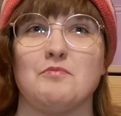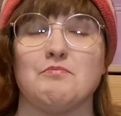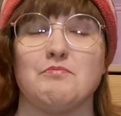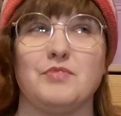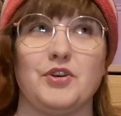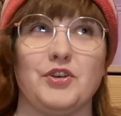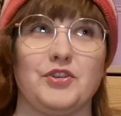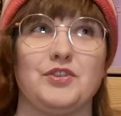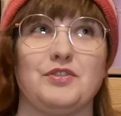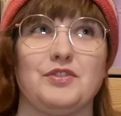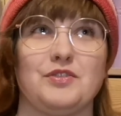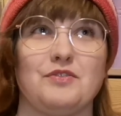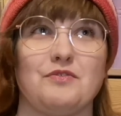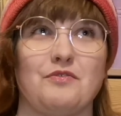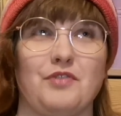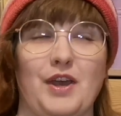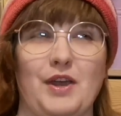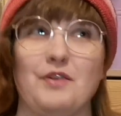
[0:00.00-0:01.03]
but
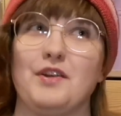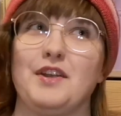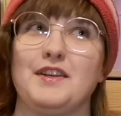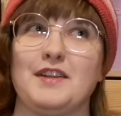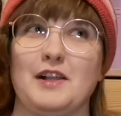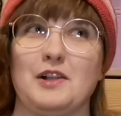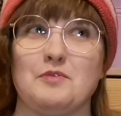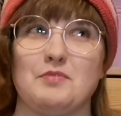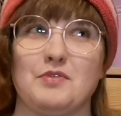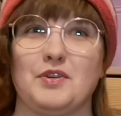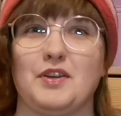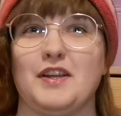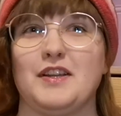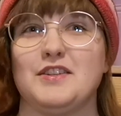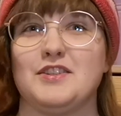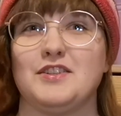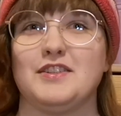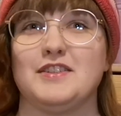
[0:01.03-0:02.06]
fairy
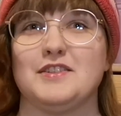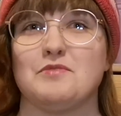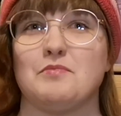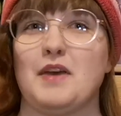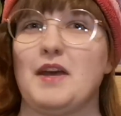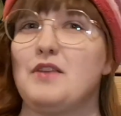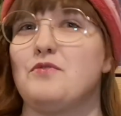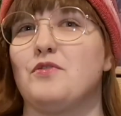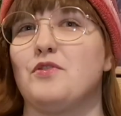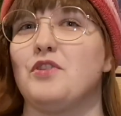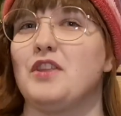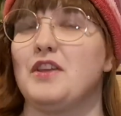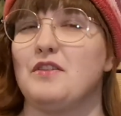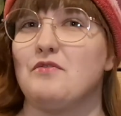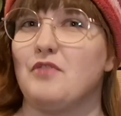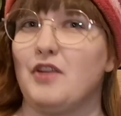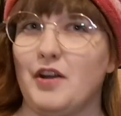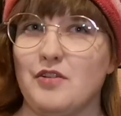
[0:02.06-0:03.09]
teleportation is bad for the
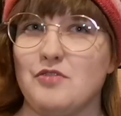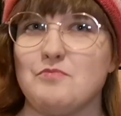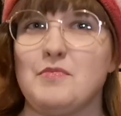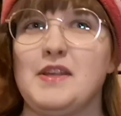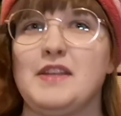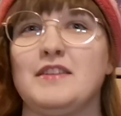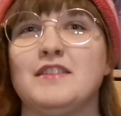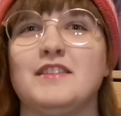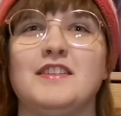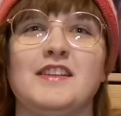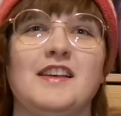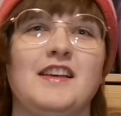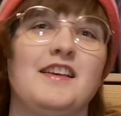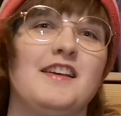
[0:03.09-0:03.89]
environment,